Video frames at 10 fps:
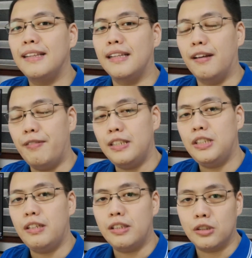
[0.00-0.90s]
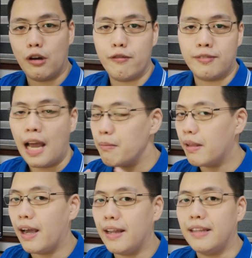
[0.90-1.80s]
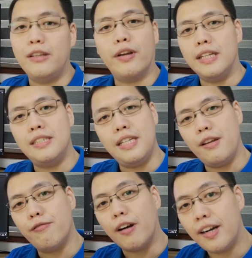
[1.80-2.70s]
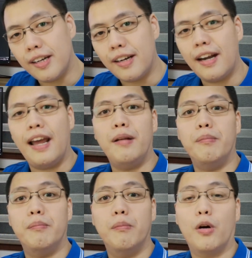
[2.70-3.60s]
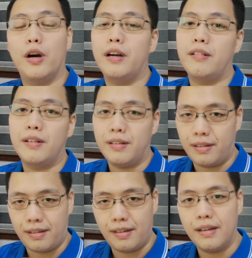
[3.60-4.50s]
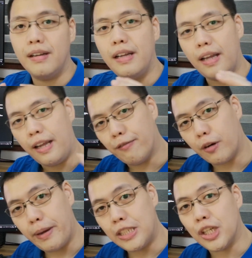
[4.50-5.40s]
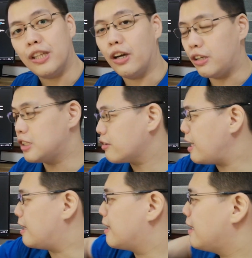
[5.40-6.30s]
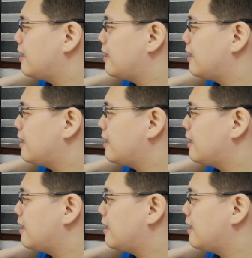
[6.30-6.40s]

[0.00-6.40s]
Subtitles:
the DaVinci Resolve timeline, you can see farther and more information on your screen.